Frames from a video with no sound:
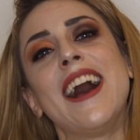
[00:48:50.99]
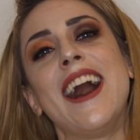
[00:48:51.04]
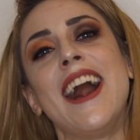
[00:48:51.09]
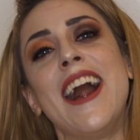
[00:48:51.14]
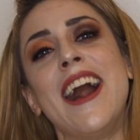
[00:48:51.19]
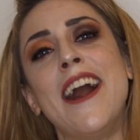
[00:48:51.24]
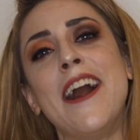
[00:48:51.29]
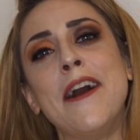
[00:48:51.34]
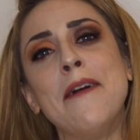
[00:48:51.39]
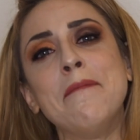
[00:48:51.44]

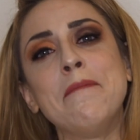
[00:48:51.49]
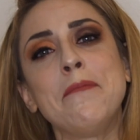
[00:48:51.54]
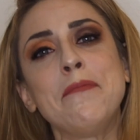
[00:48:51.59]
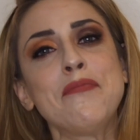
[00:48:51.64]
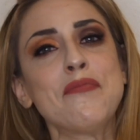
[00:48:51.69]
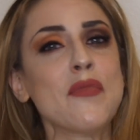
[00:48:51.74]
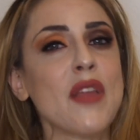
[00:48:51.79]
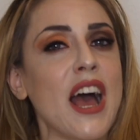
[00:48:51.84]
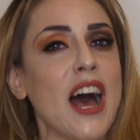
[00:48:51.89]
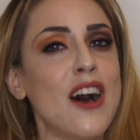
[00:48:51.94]

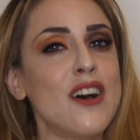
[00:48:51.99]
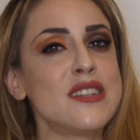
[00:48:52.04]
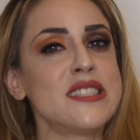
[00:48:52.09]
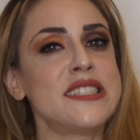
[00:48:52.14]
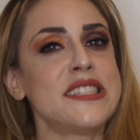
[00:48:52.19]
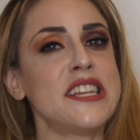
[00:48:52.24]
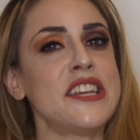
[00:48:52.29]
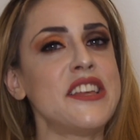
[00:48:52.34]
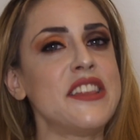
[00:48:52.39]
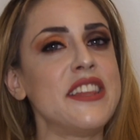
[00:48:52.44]
I'll
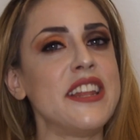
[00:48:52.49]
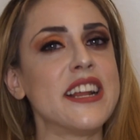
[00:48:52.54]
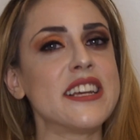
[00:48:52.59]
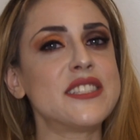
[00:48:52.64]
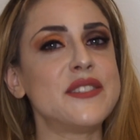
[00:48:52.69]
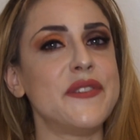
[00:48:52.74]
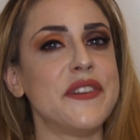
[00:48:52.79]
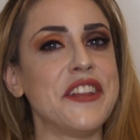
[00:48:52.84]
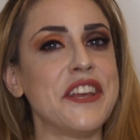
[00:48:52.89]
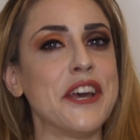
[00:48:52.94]
see you in the
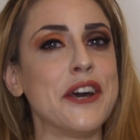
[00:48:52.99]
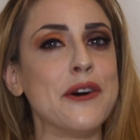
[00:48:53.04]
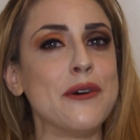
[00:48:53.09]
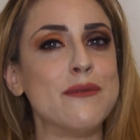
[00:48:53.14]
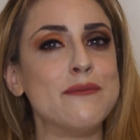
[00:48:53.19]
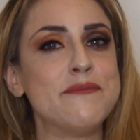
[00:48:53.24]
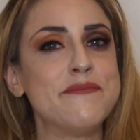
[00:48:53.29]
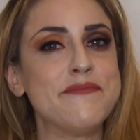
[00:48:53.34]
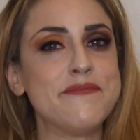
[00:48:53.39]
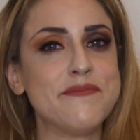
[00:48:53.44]
next video.